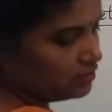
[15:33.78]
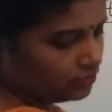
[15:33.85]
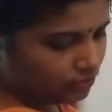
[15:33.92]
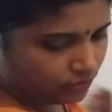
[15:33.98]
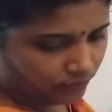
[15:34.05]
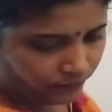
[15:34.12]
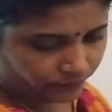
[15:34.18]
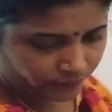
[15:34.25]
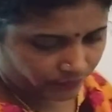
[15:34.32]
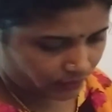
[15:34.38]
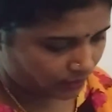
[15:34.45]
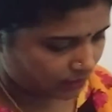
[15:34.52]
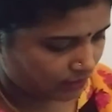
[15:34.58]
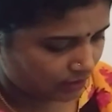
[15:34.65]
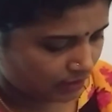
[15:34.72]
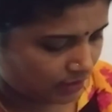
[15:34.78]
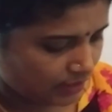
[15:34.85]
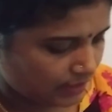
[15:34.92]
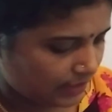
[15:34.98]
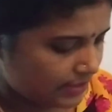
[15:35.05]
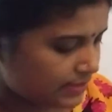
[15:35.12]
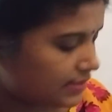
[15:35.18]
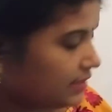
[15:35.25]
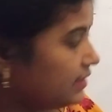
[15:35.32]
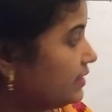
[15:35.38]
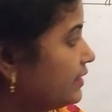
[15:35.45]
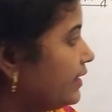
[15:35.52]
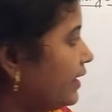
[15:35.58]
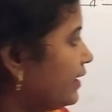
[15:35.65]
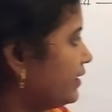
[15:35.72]
So see
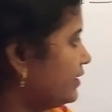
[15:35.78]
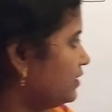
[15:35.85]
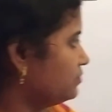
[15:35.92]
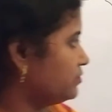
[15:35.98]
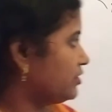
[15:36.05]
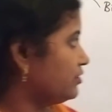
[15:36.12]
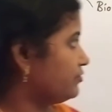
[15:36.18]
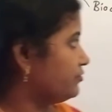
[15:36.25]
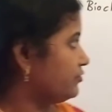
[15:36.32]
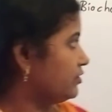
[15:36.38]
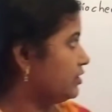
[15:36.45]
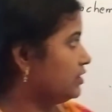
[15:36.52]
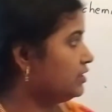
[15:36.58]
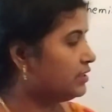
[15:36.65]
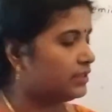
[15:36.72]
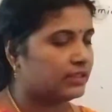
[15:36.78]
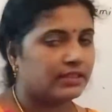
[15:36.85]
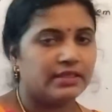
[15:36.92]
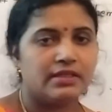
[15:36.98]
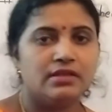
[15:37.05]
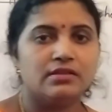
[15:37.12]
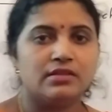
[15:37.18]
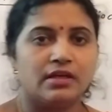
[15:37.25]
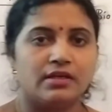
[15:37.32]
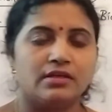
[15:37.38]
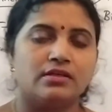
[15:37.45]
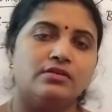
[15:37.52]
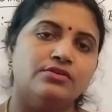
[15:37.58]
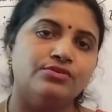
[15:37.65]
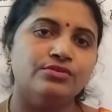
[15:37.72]
the diagram carefully. Here the
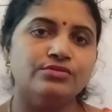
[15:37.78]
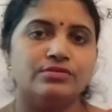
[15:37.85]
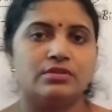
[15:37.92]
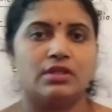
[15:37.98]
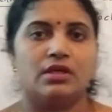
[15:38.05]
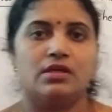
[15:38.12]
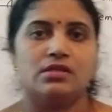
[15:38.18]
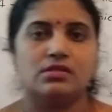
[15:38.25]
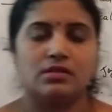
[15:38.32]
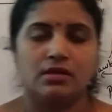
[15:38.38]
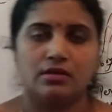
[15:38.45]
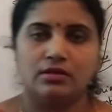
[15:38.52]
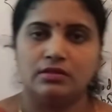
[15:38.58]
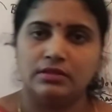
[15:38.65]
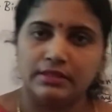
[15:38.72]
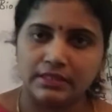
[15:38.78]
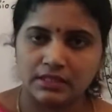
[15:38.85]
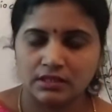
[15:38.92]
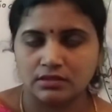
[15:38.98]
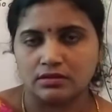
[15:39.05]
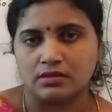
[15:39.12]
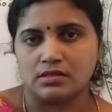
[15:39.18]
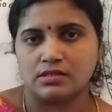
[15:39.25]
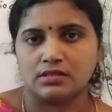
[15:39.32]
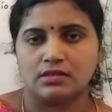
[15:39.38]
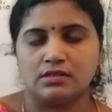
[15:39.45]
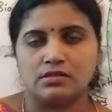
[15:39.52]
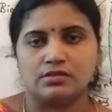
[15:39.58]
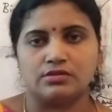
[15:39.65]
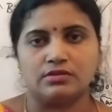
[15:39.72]
tooth is, or the teeth
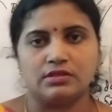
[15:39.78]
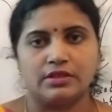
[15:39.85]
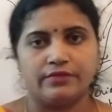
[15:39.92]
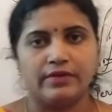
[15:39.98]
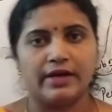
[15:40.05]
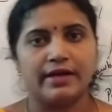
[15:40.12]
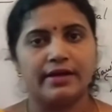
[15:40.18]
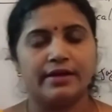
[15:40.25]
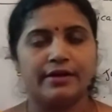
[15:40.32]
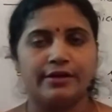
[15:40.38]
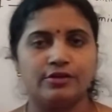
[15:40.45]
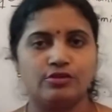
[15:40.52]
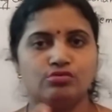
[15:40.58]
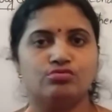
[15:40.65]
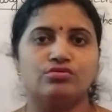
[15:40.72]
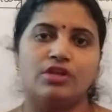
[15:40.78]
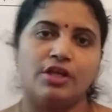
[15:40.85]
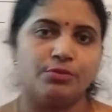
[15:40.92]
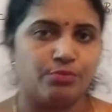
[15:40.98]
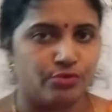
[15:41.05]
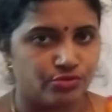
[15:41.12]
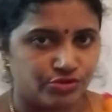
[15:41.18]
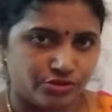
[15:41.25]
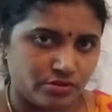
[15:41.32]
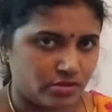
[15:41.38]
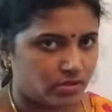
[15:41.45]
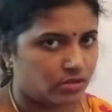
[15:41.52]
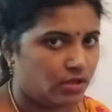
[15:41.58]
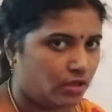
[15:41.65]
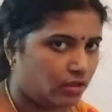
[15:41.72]
is divided into three
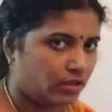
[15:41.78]
portions.